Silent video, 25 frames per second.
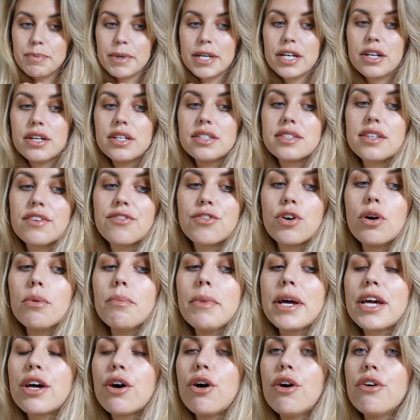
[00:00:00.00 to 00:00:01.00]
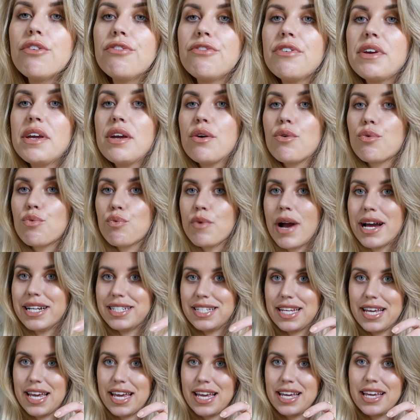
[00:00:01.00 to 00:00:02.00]
because I've got my coffee
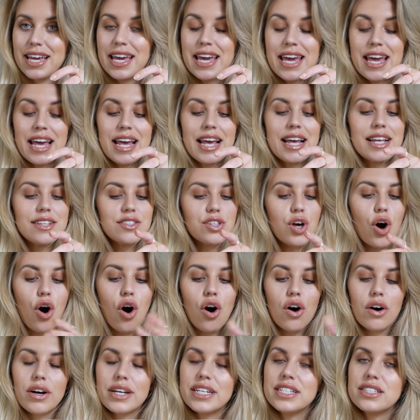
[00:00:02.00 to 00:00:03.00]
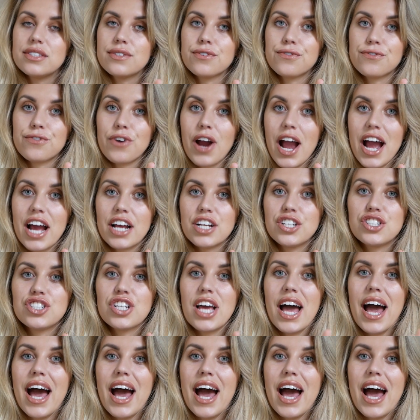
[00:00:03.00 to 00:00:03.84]
ready. It's hot, it's fresh,